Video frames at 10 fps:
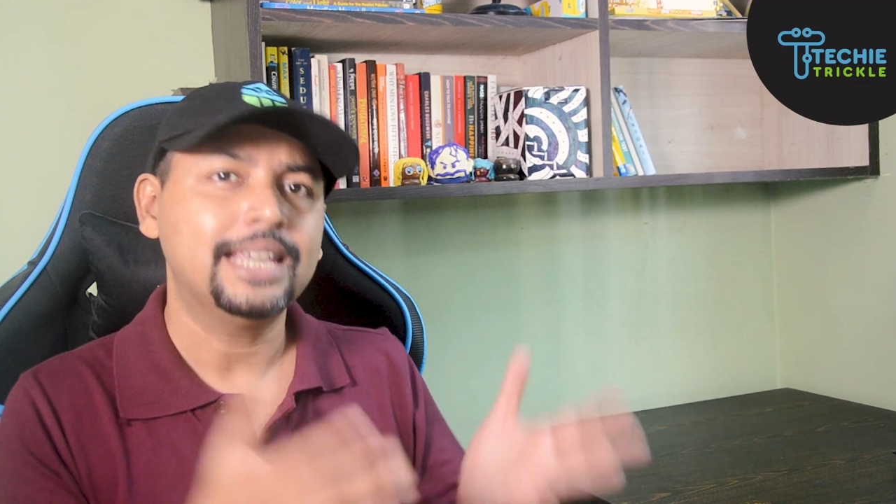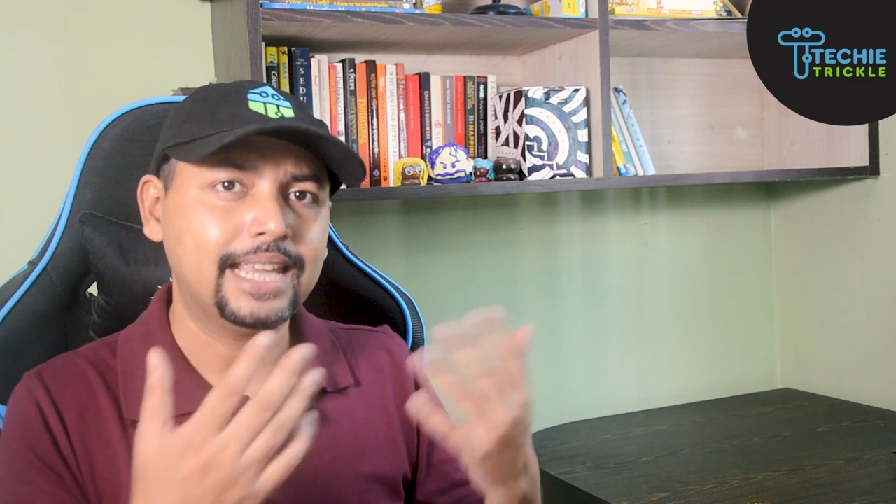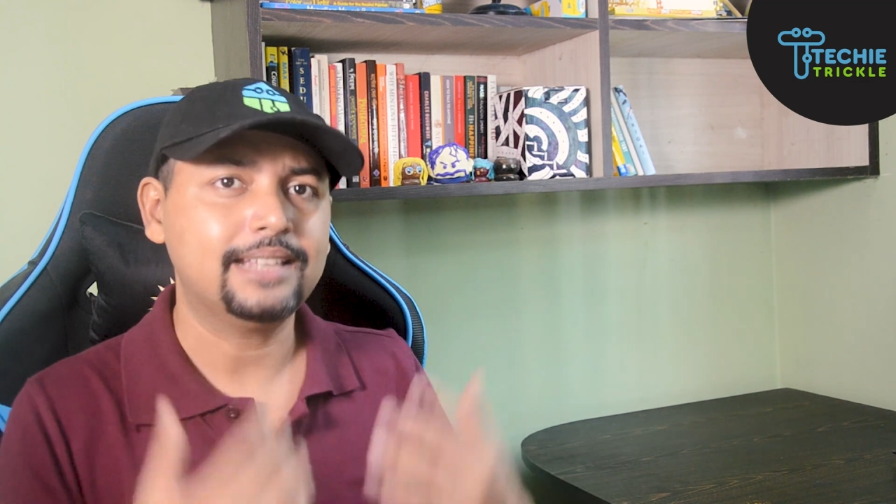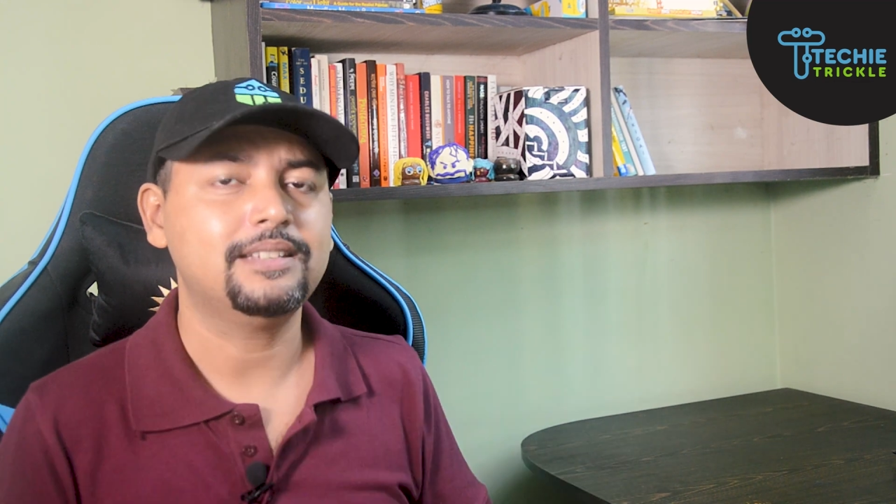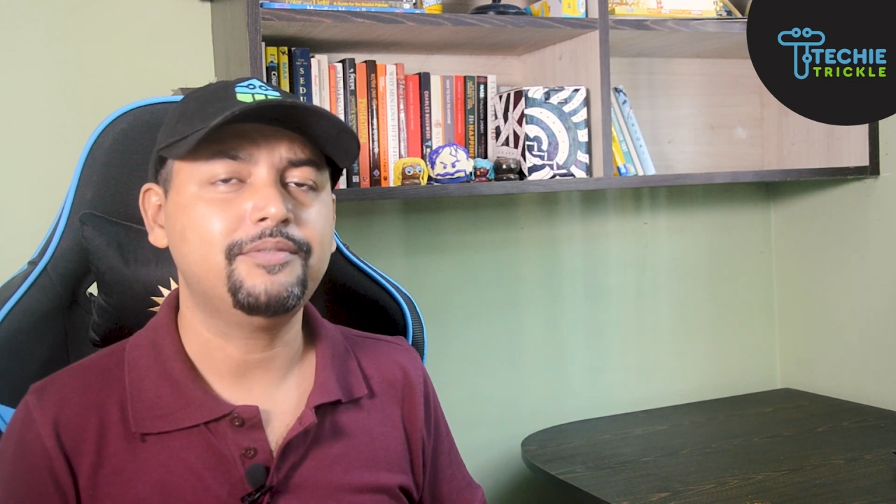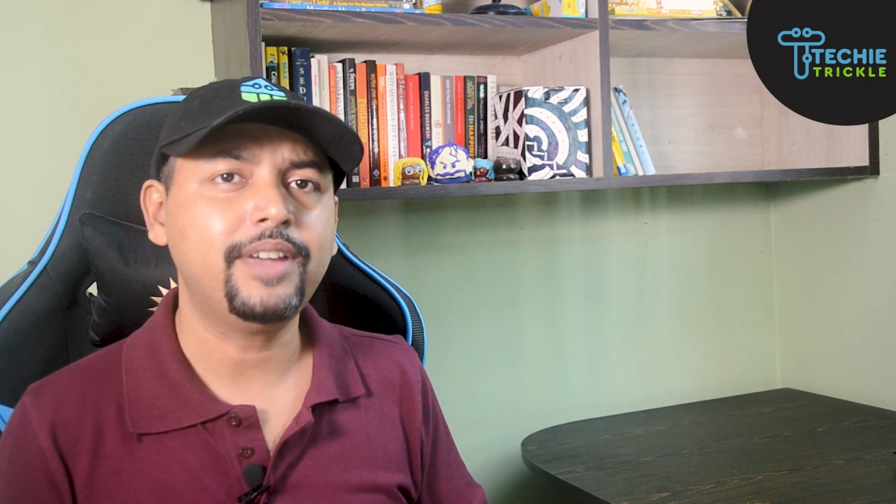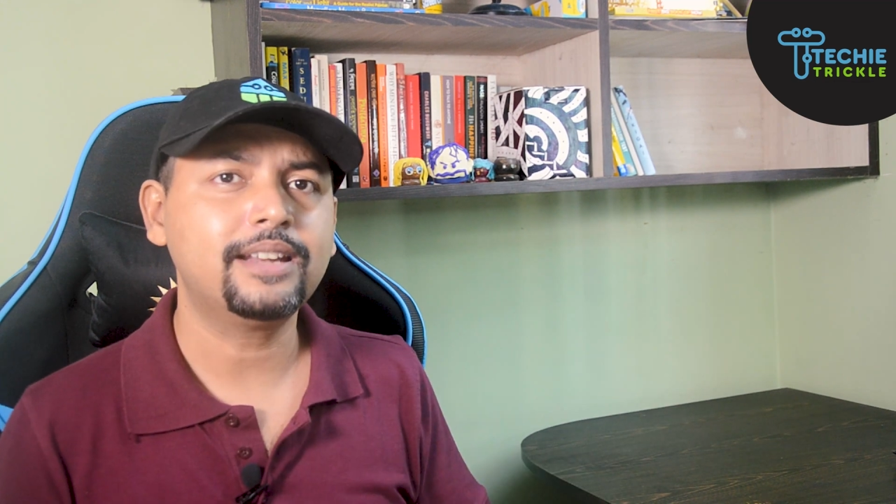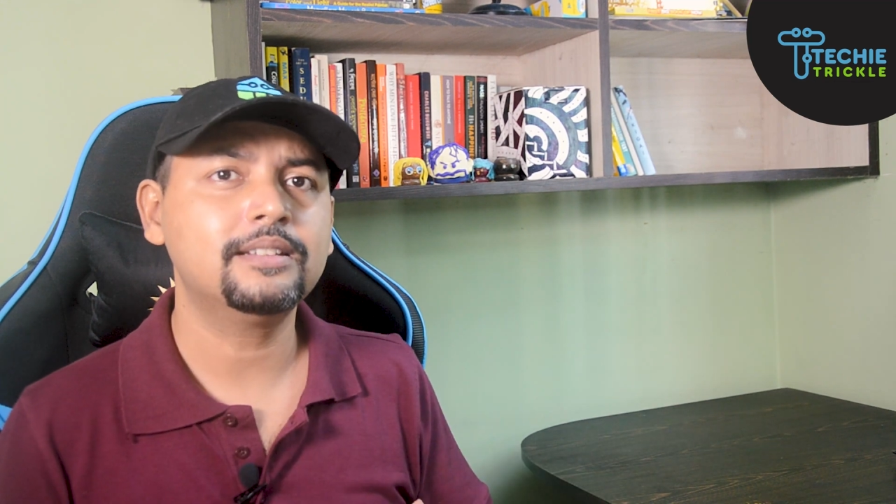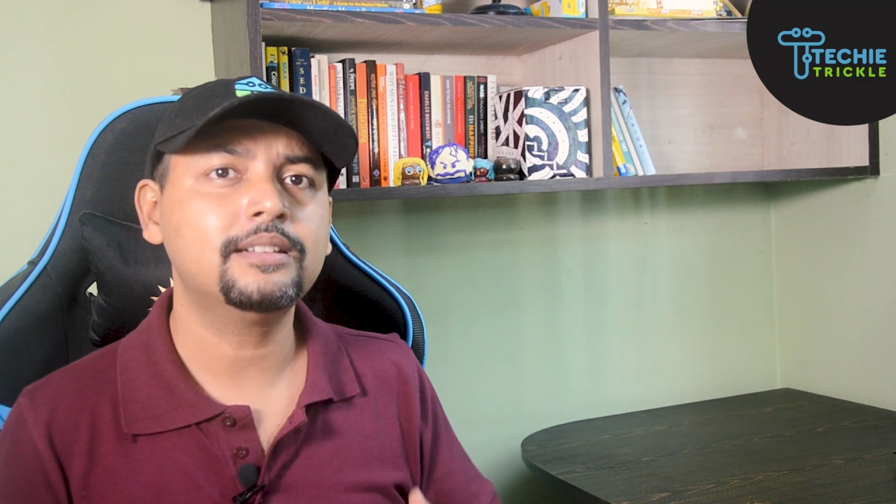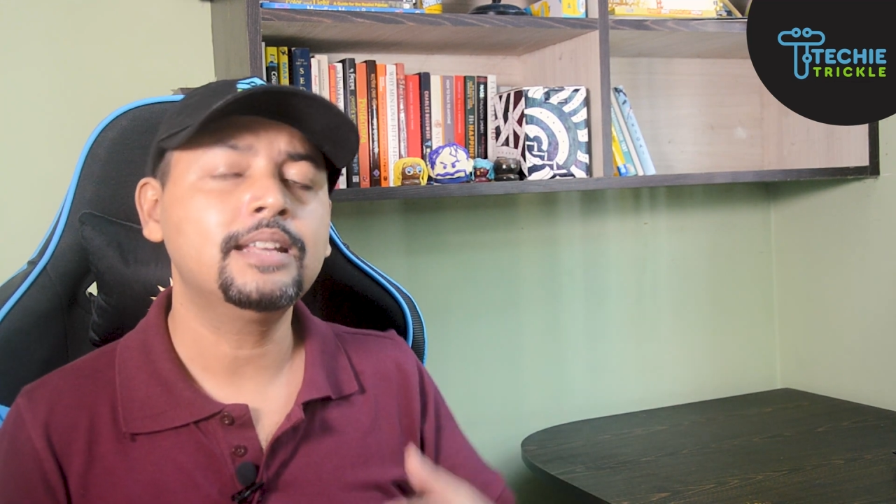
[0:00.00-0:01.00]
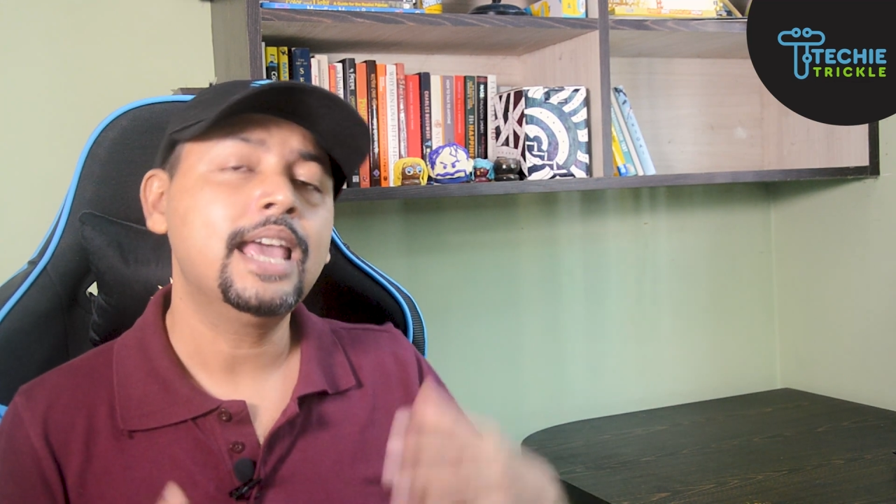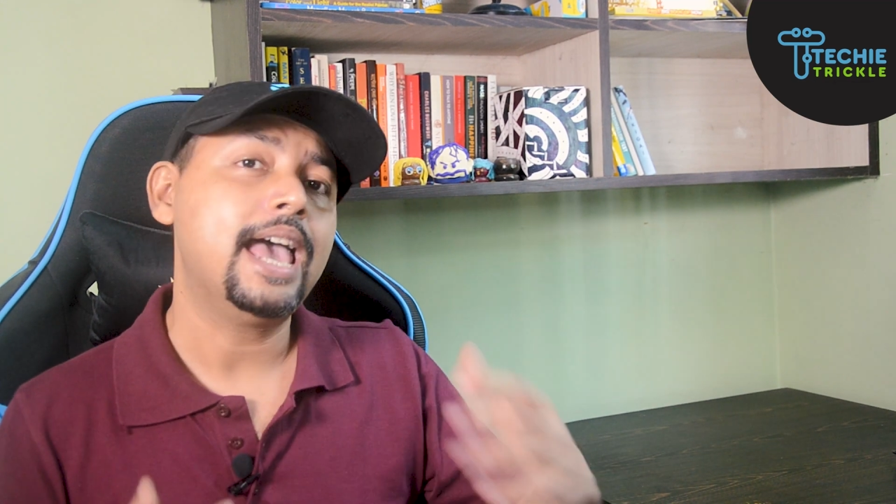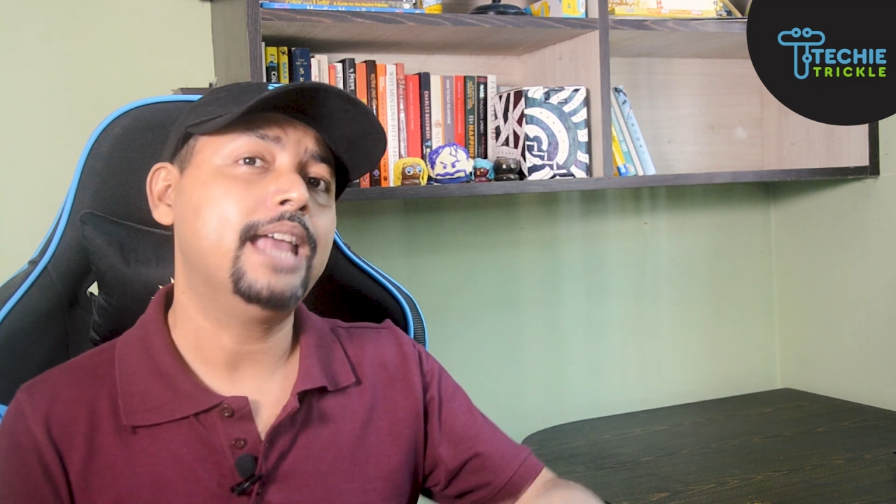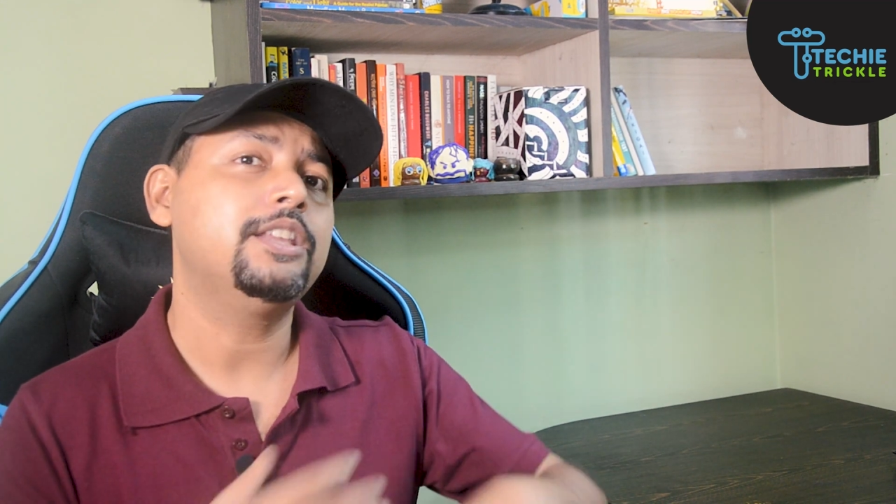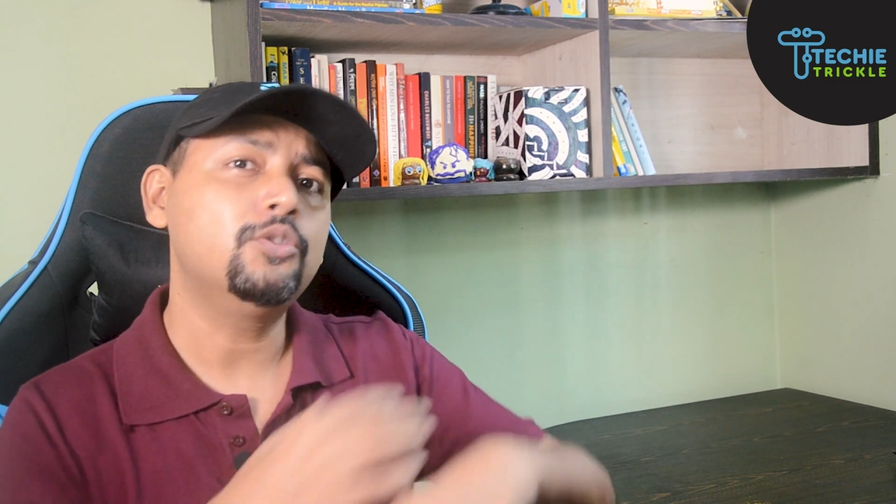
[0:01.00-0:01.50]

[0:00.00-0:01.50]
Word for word: gets infected and